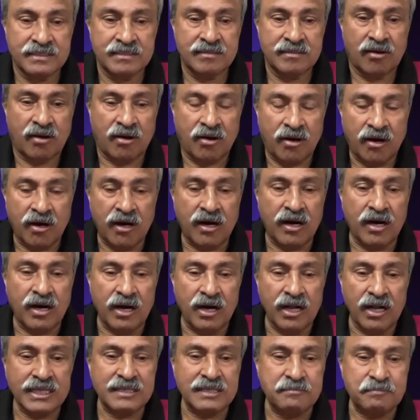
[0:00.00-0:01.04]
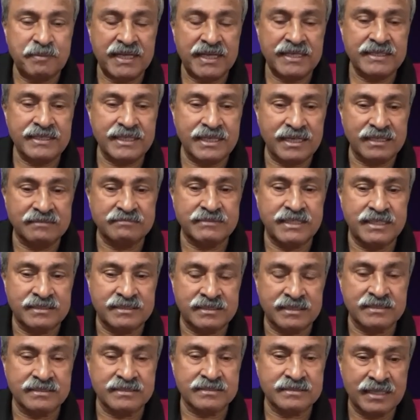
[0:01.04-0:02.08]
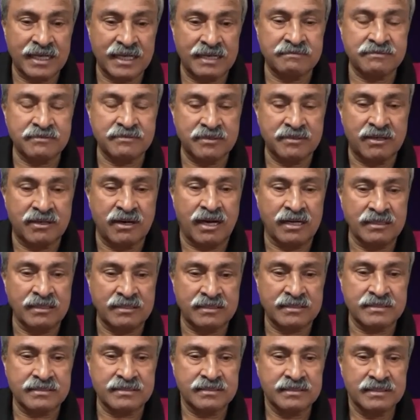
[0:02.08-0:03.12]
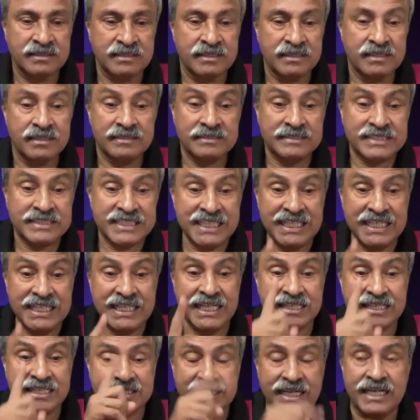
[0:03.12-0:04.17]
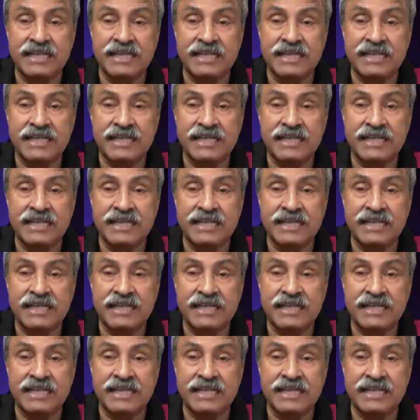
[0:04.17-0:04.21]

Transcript: All the painkiller medicines have got serious side